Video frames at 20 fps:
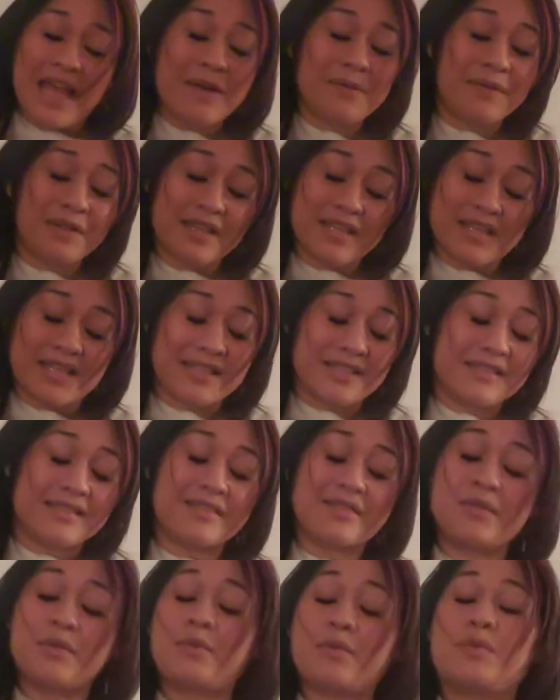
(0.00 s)

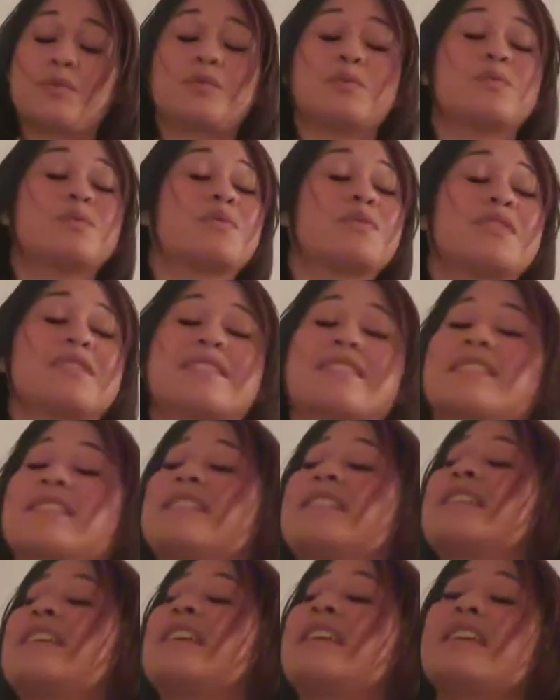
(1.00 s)
release to just
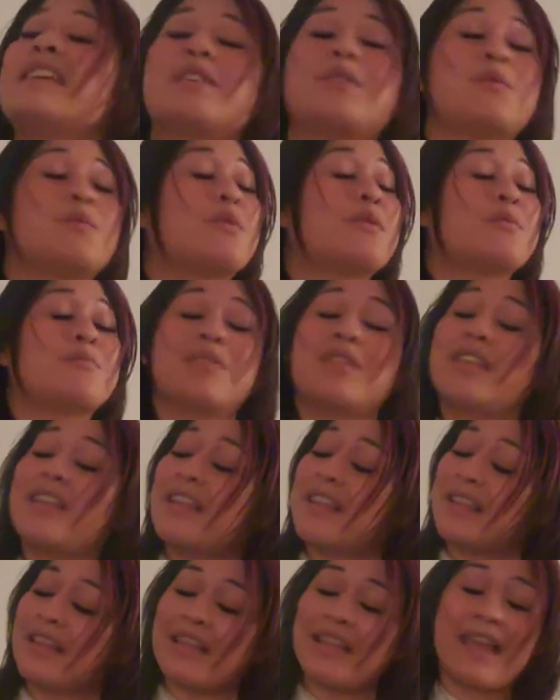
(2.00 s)
get you
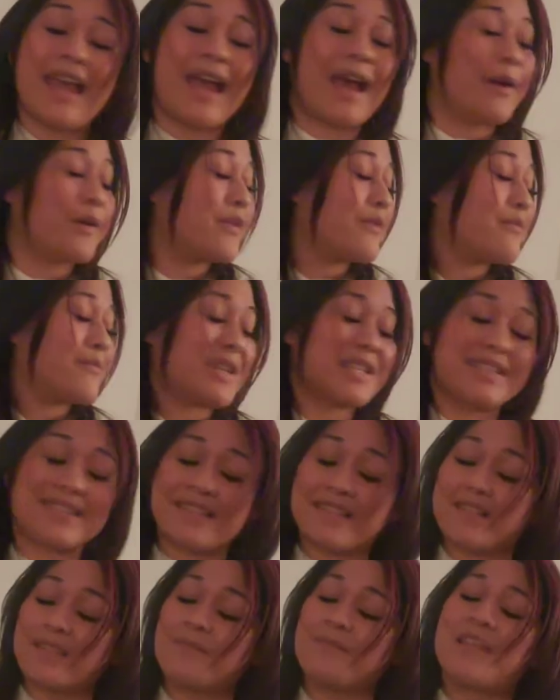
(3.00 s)
completely out of my
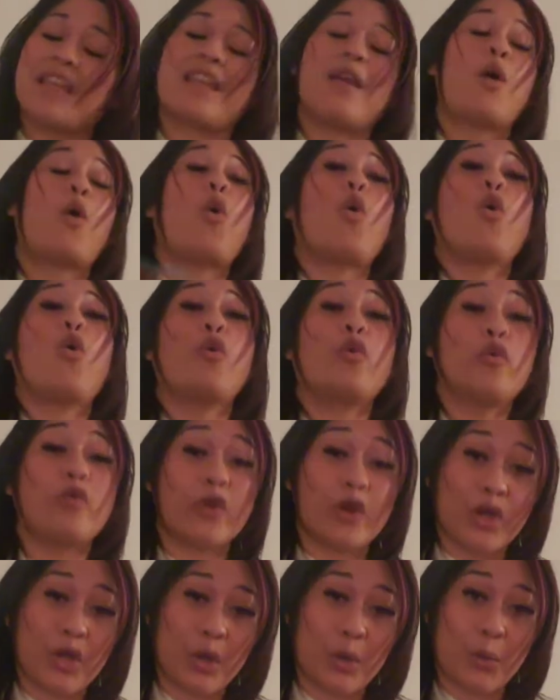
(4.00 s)
system, get
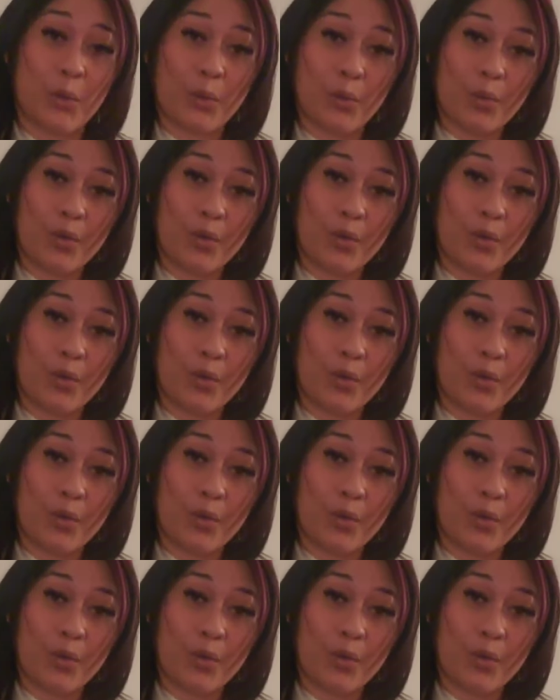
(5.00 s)
over you.